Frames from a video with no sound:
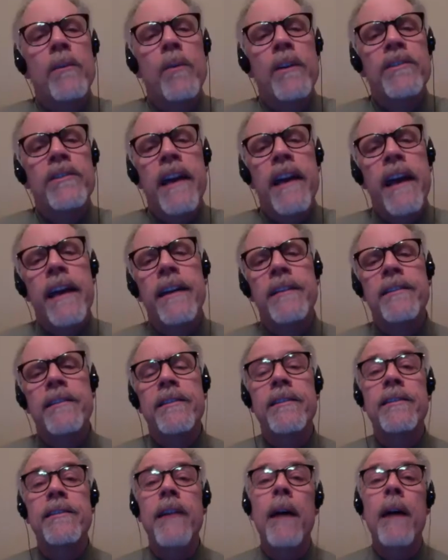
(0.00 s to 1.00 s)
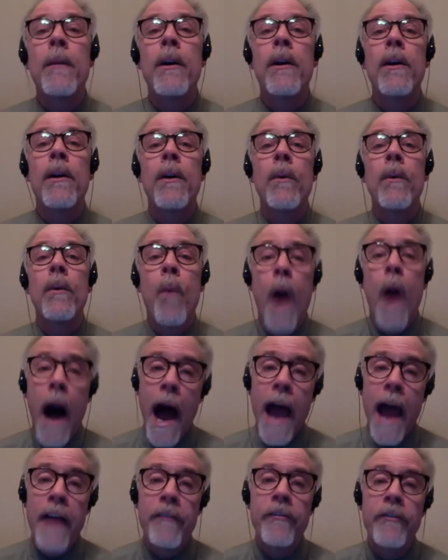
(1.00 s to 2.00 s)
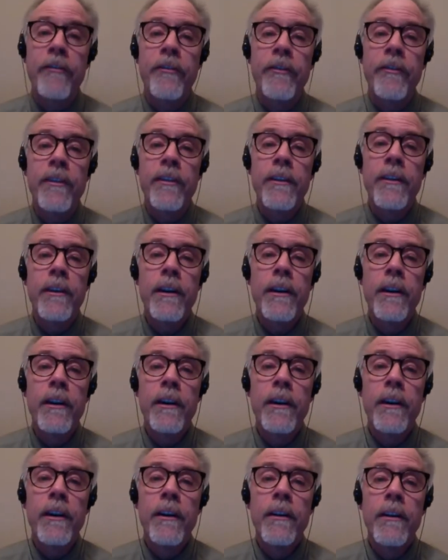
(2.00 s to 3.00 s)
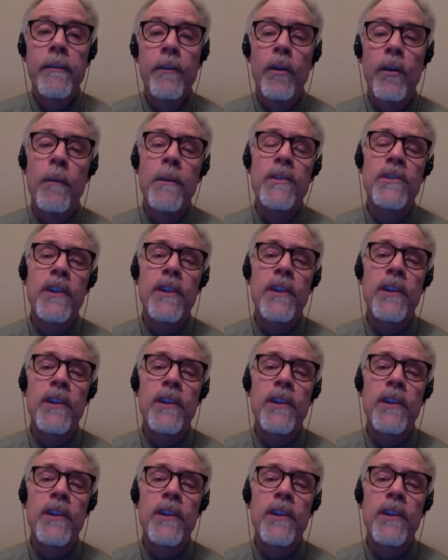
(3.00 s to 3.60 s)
was a summer wife for Mr.